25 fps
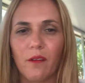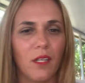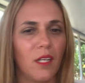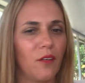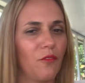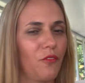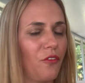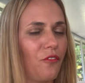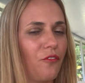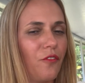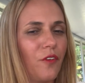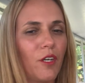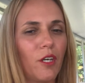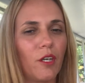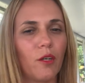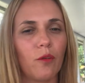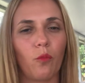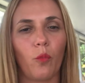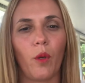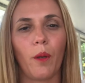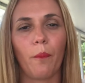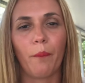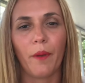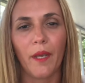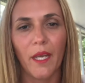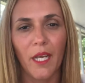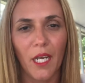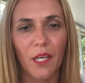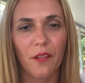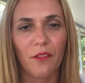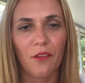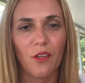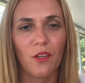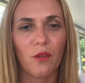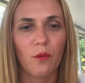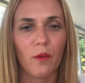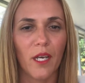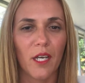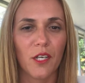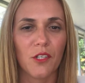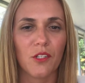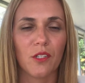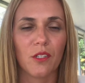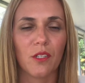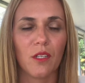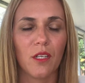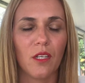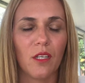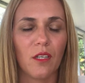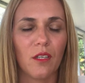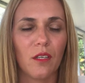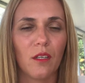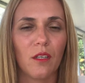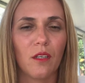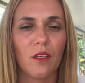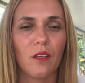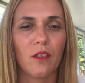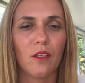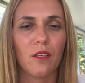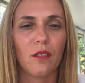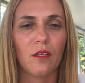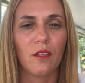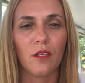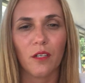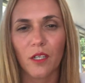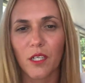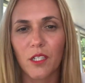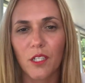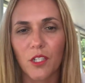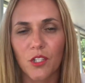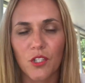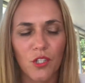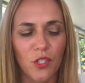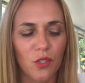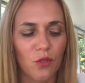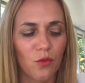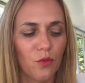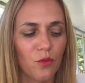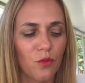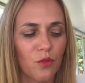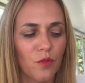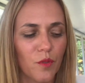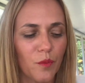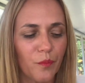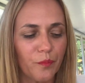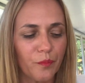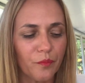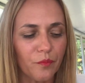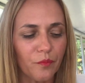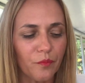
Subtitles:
And what path are you're going to choose?